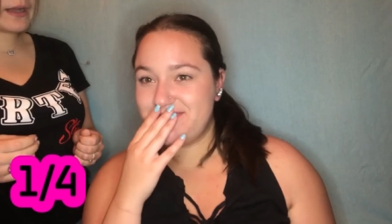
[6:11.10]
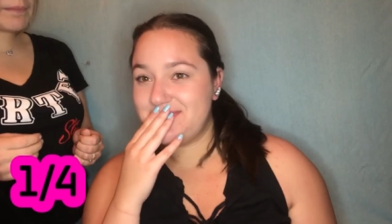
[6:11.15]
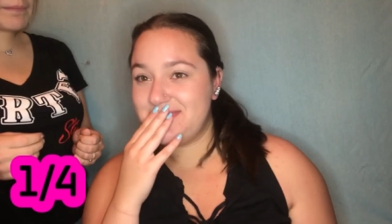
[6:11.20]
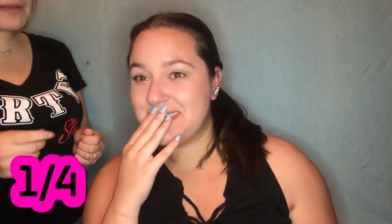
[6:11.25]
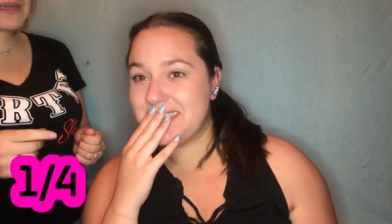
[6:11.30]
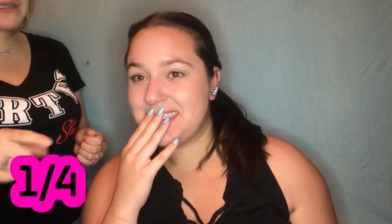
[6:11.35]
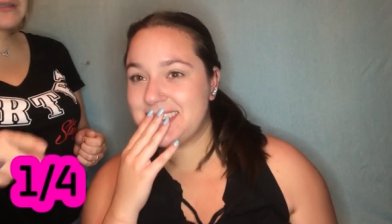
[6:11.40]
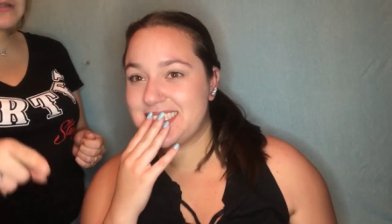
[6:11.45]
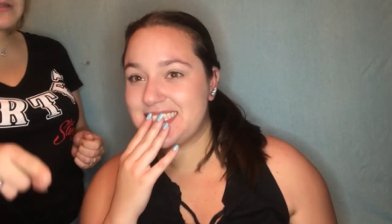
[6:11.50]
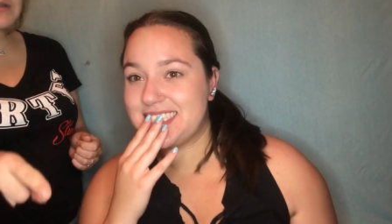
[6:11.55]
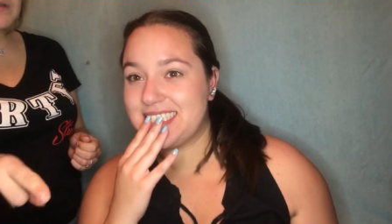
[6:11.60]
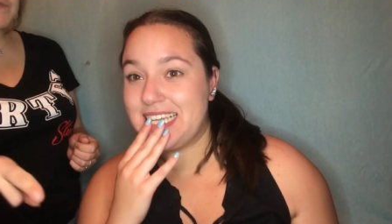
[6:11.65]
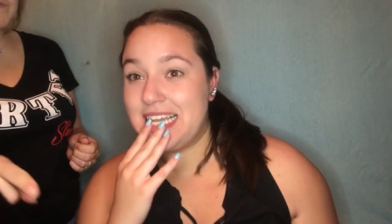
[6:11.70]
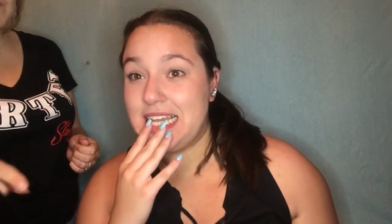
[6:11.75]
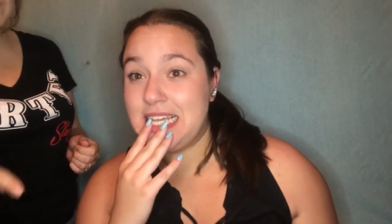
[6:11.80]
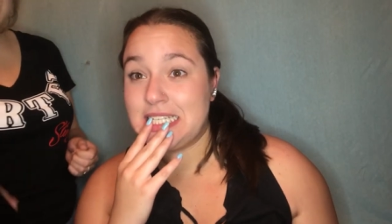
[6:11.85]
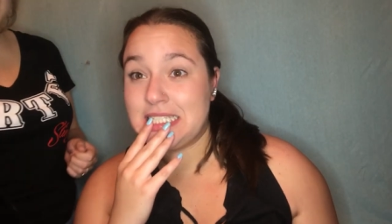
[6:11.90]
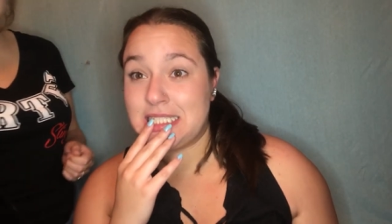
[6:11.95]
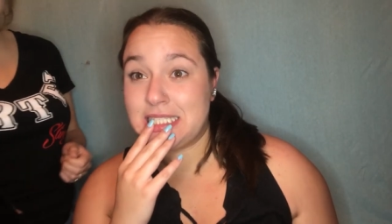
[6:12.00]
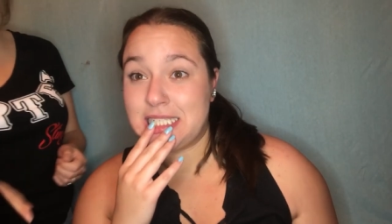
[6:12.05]
Because of the
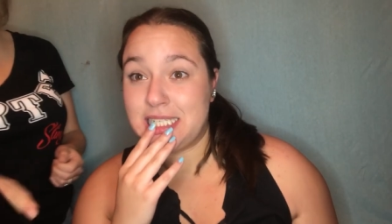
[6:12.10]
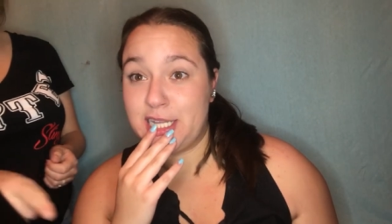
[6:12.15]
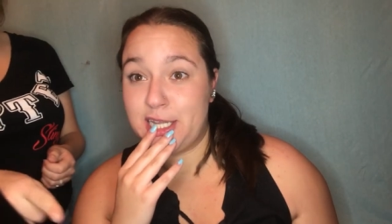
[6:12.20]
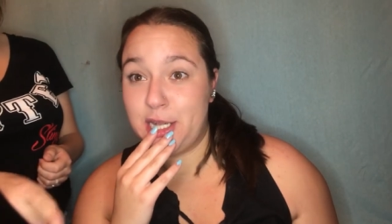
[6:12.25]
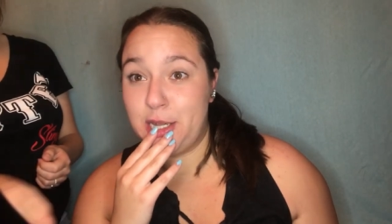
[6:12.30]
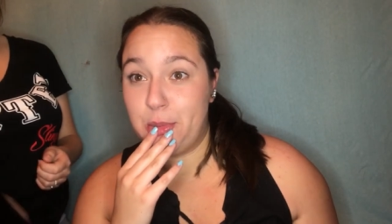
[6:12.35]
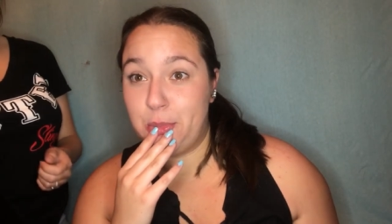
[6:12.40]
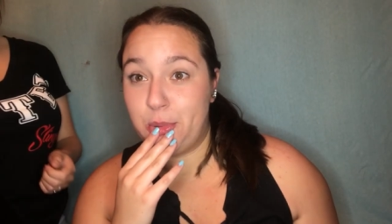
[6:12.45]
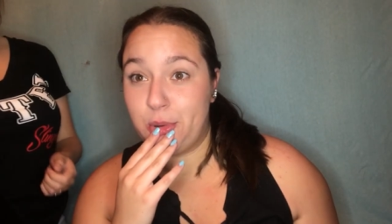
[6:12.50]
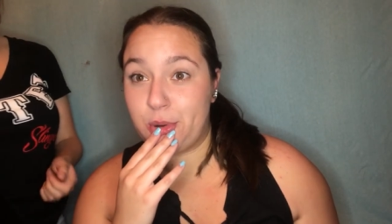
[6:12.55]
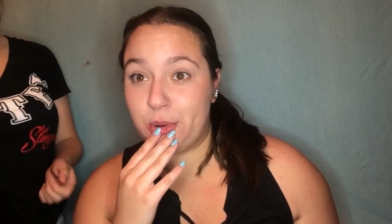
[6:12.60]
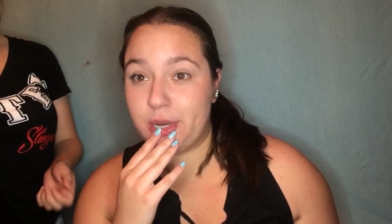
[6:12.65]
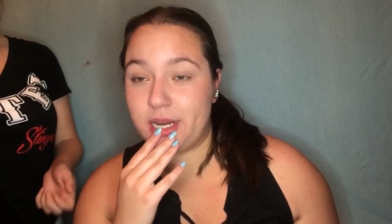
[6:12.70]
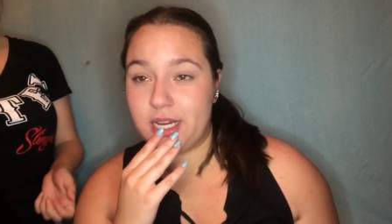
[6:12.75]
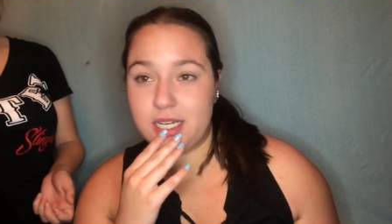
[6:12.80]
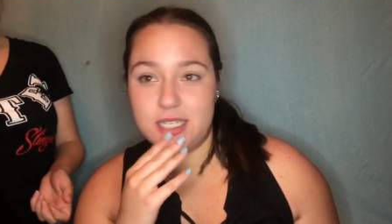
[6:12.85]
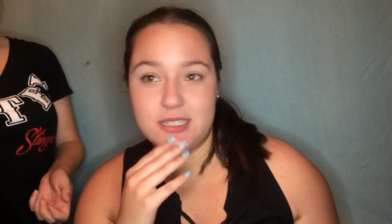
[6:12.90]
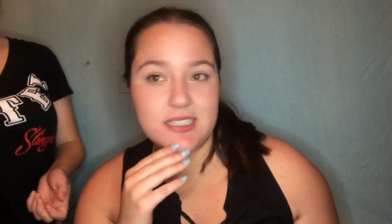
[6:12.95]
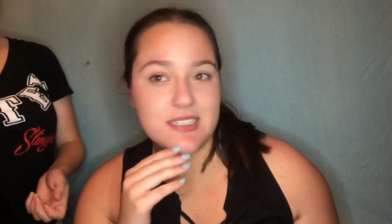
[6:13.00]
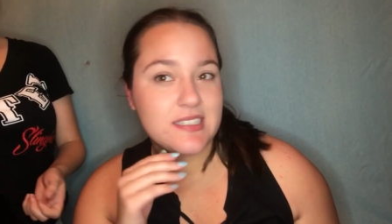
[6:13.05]
slippery. The lighter or
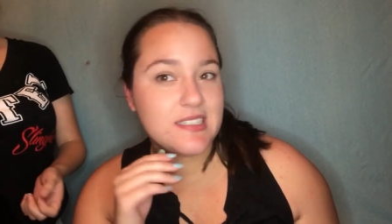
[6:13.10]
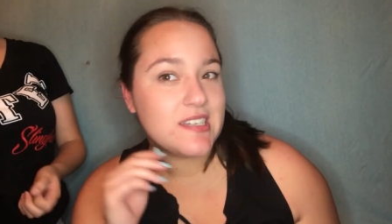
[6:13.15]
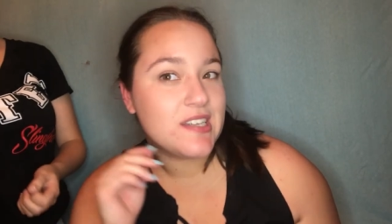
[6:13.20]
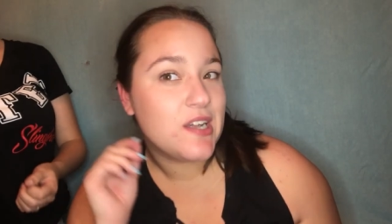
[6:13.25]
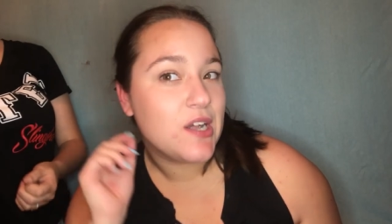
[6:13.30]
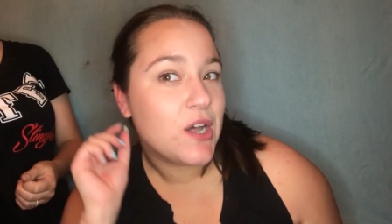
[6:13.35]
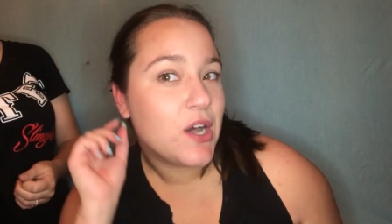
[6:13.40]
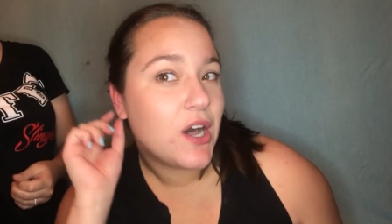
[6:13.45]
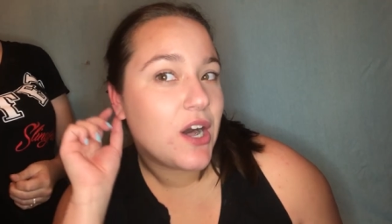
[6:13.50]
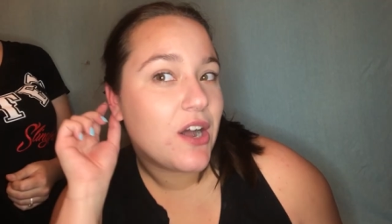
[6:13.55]
some shit, I don't know.